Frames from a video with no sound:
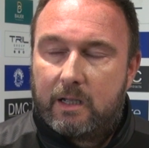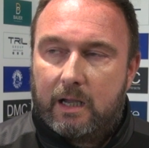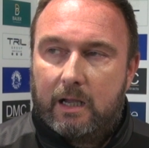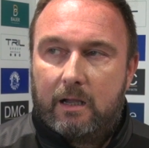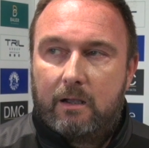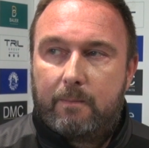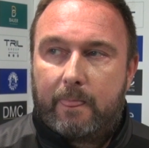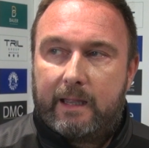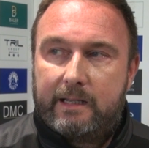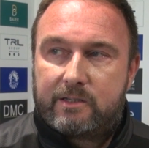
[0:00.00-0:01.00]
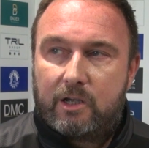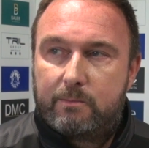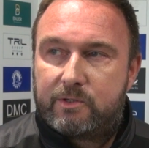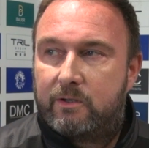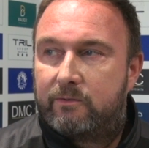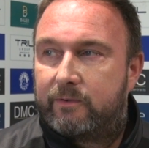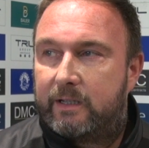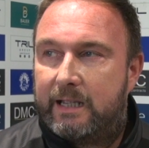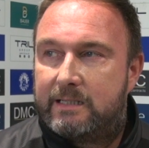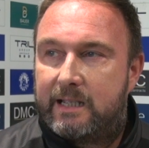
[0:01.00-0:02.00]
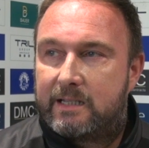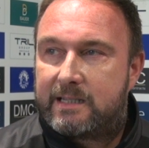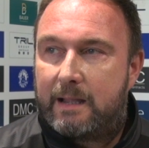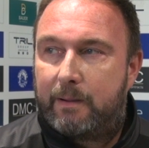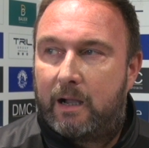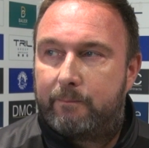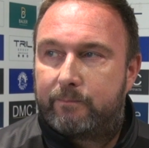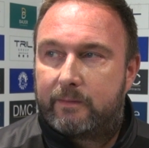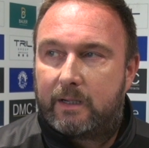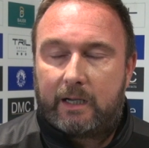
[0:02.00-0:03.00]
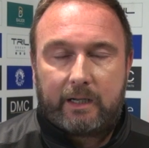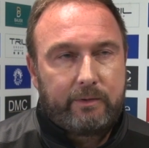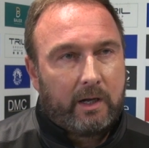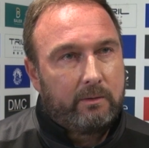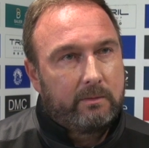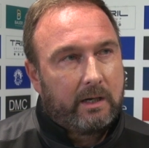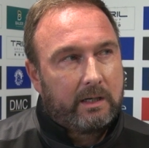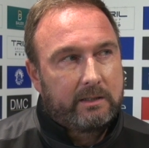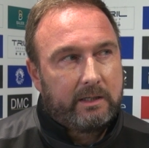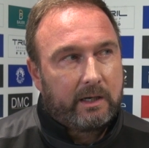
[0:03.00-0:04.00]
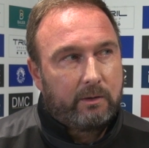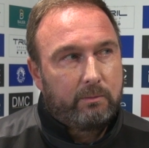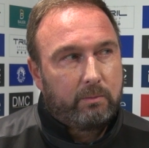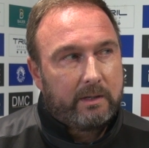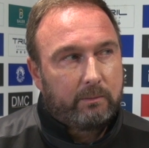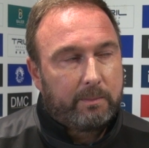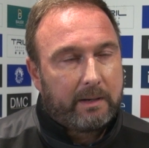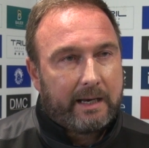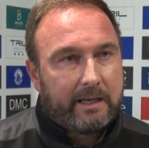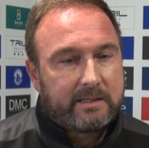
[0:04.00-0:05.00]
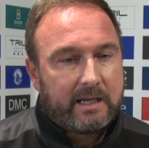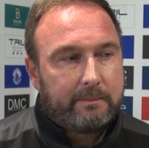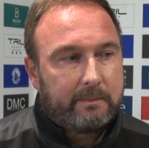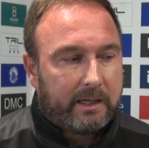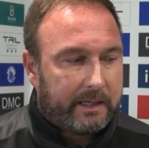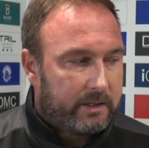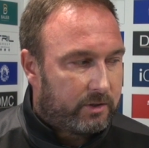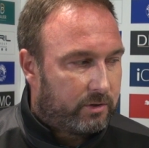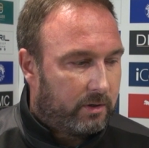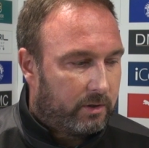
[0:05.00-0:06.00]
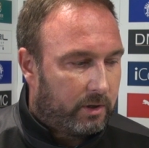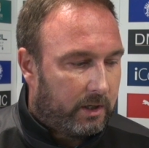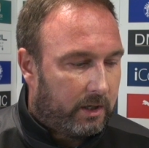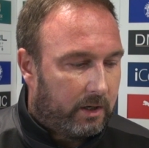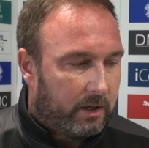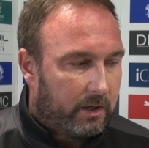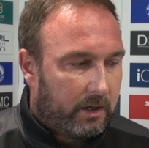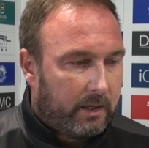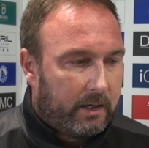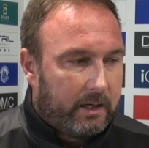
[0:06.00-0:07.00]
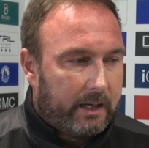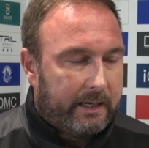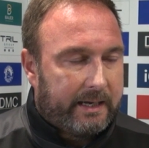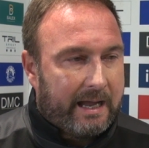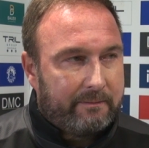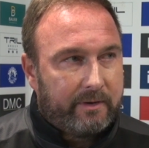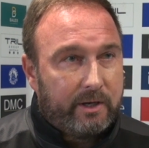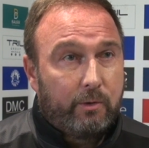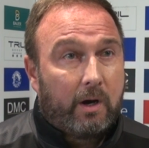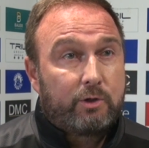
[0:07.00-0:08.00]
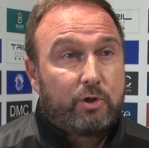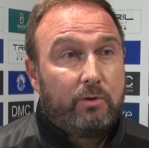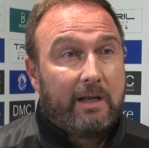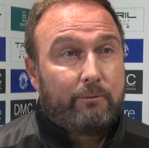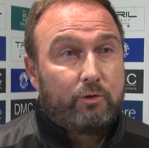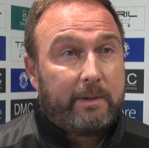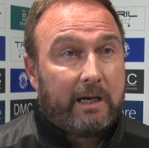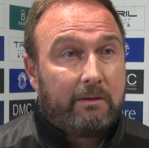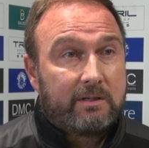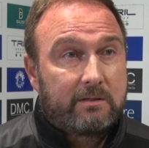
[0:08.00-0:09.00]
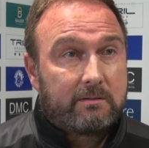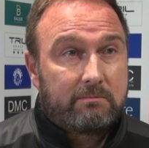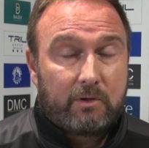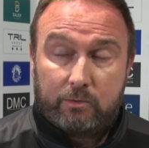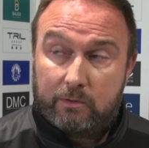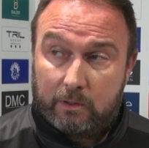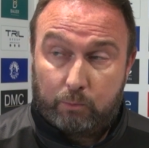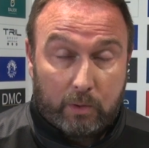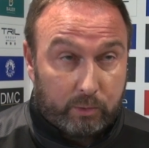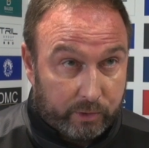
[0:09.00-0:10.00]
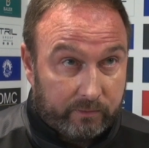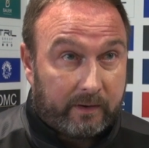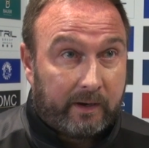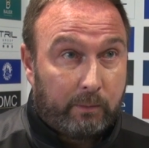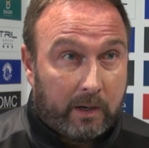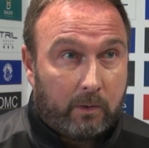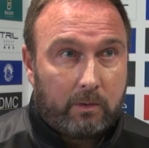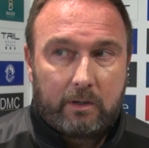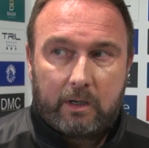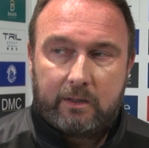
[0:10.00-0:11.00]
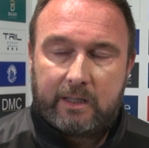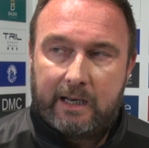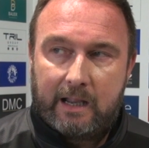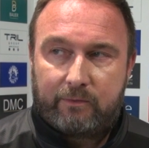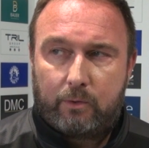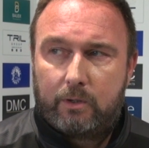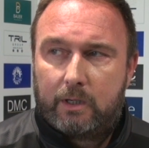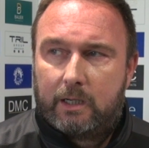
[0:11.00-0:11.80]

In terms of, is it a step up? I don't know. We're playing a team against in Canvey who are 2 levels below us and will do very well at their level.